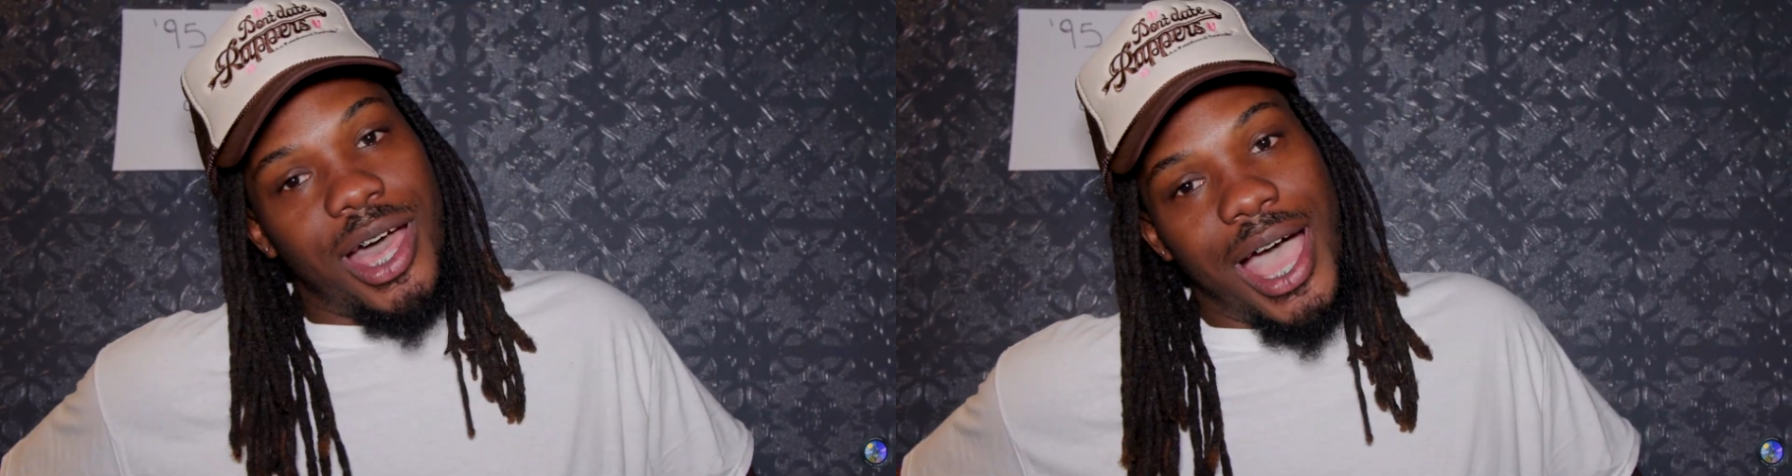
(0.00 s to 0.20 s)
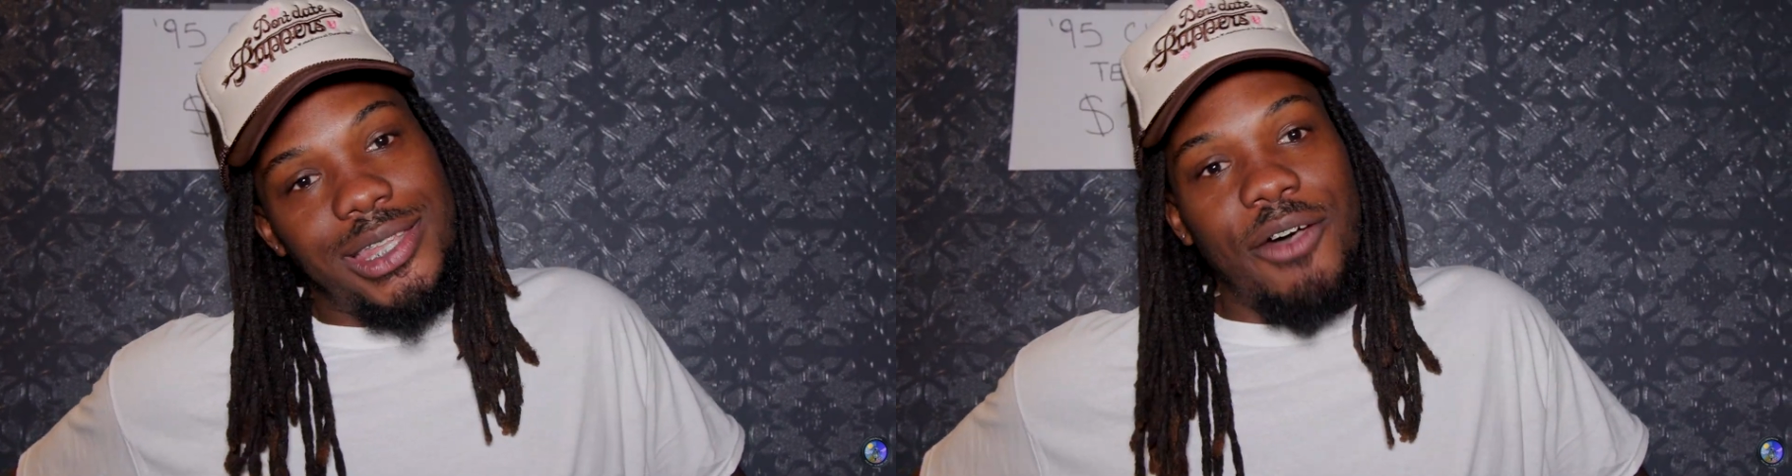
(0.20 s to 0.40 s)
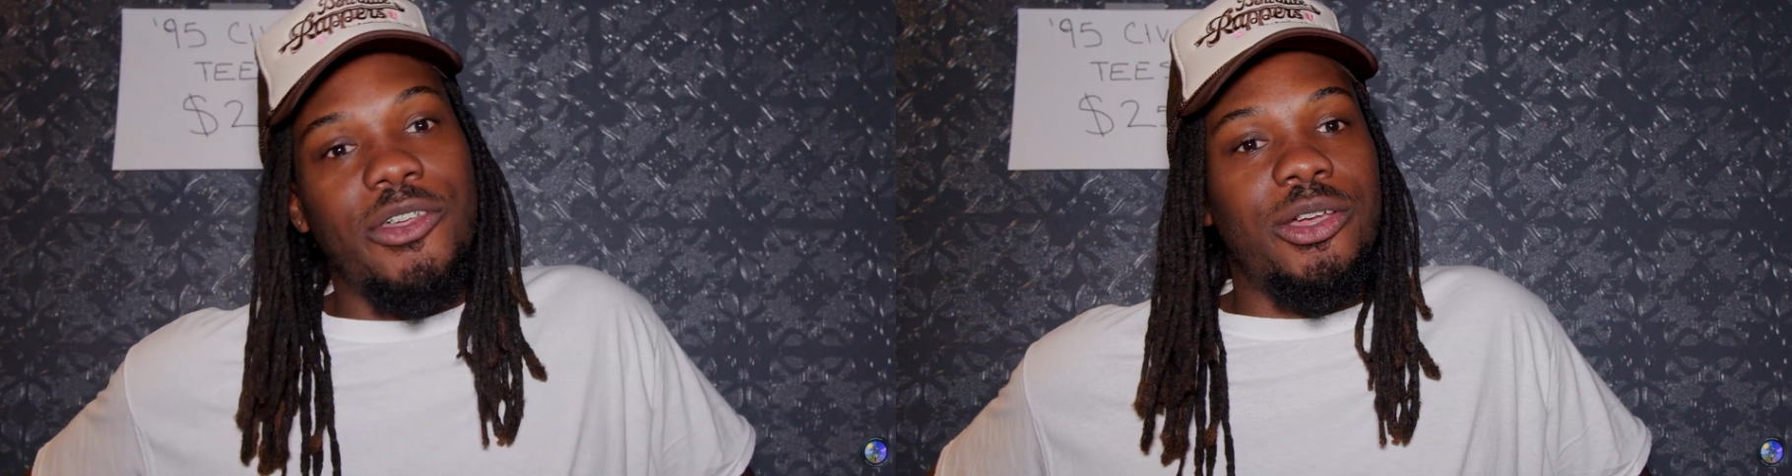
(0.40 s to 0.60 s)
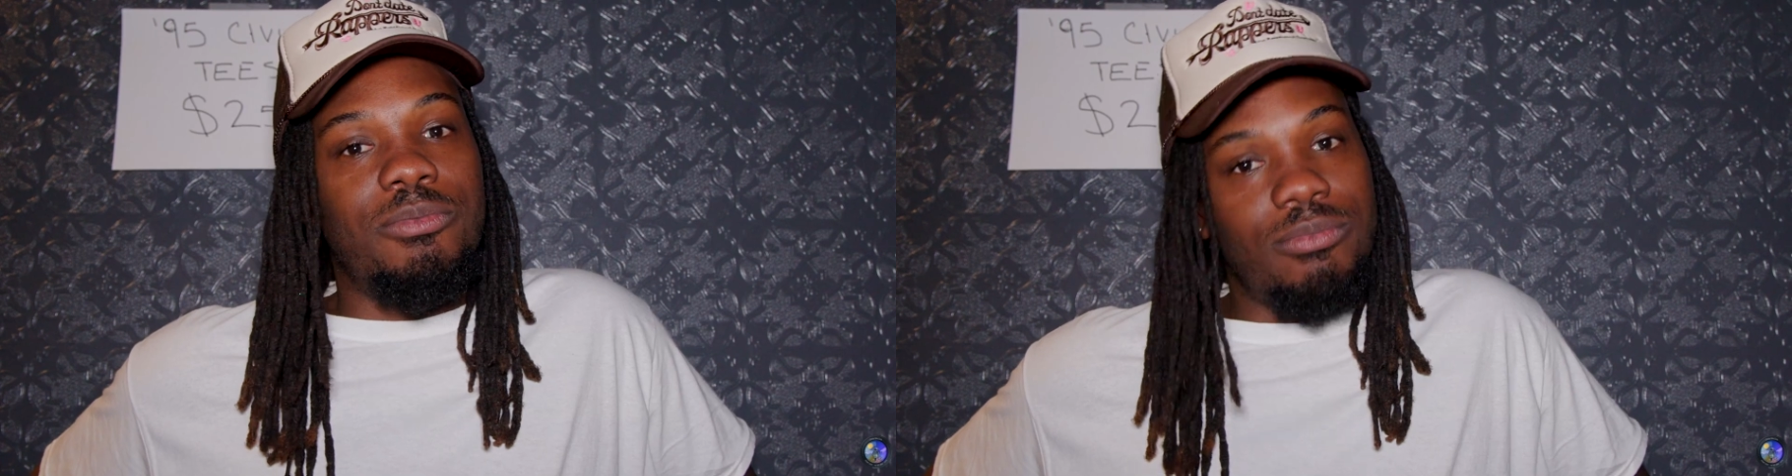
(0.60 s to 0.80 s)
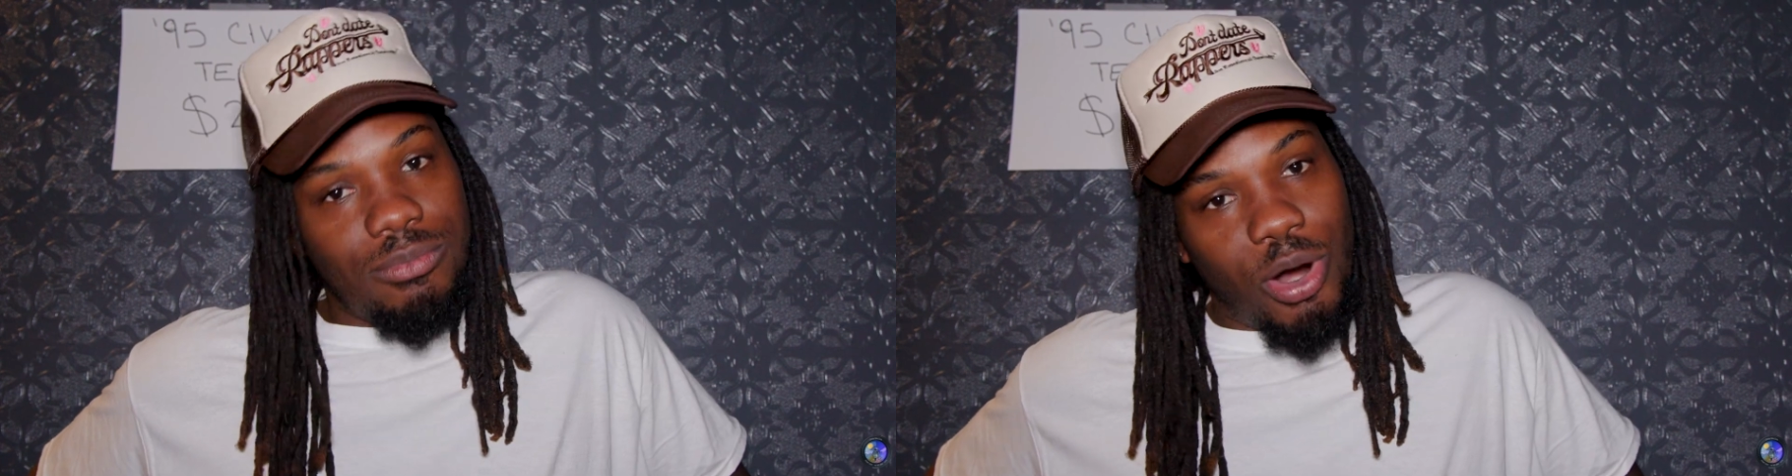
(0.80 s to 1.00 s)
I
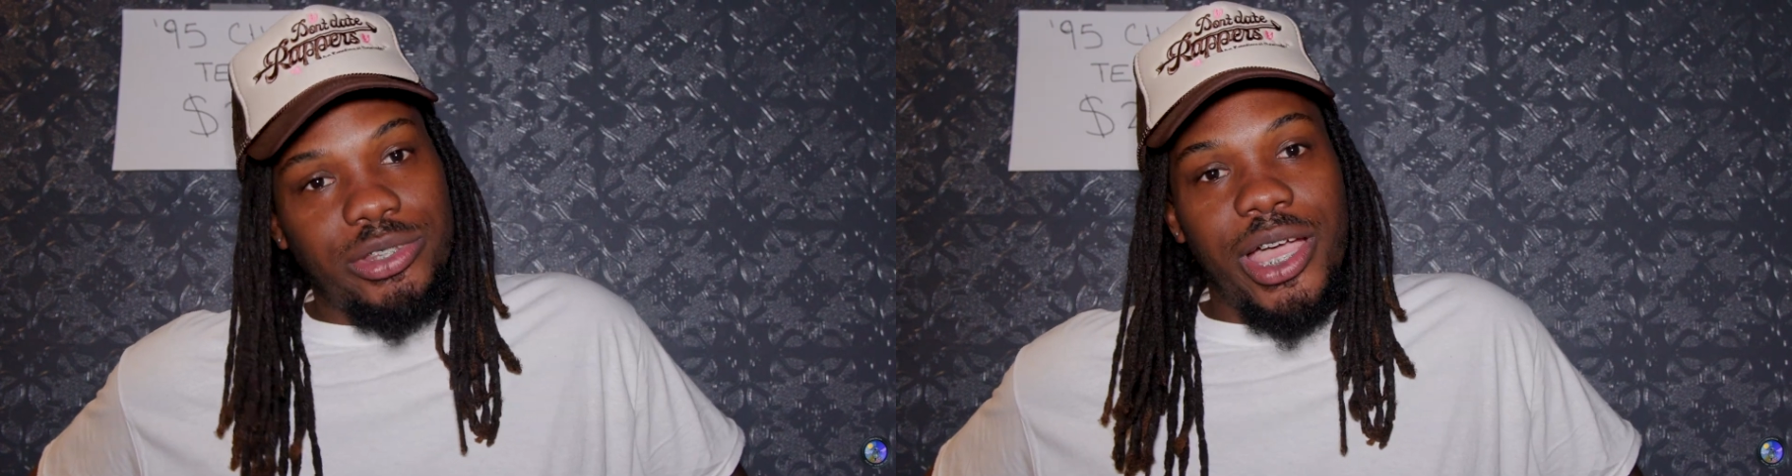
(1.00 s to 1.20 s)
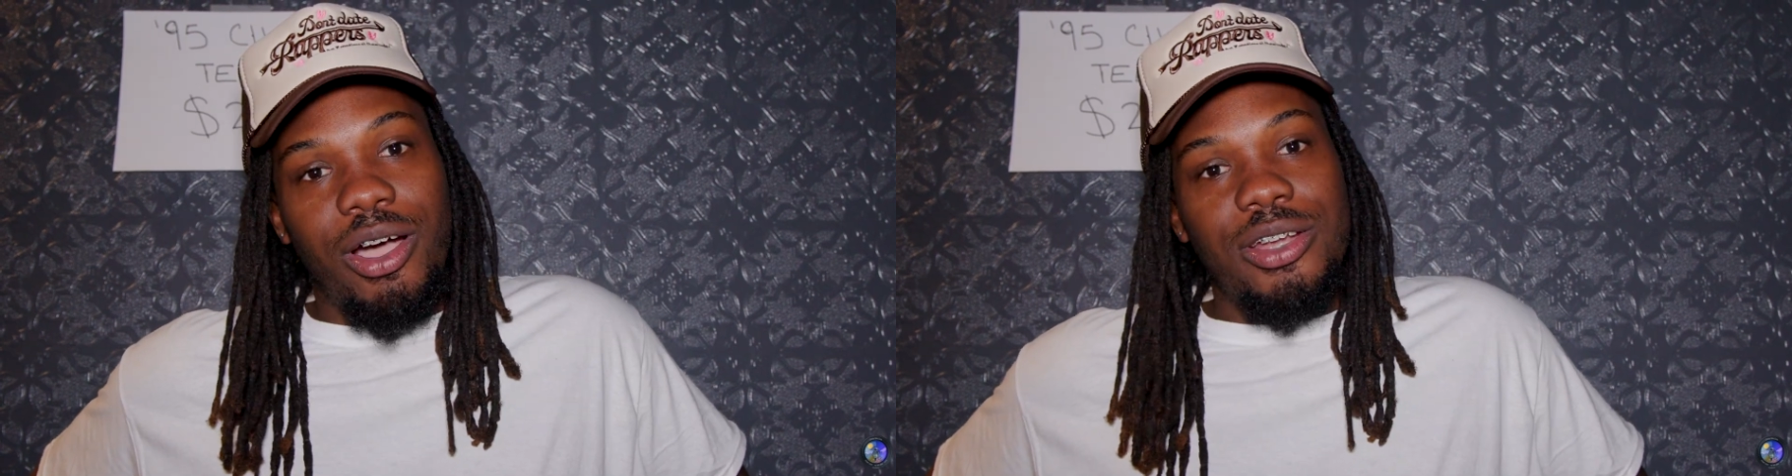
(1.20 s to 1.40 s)
definitely broke their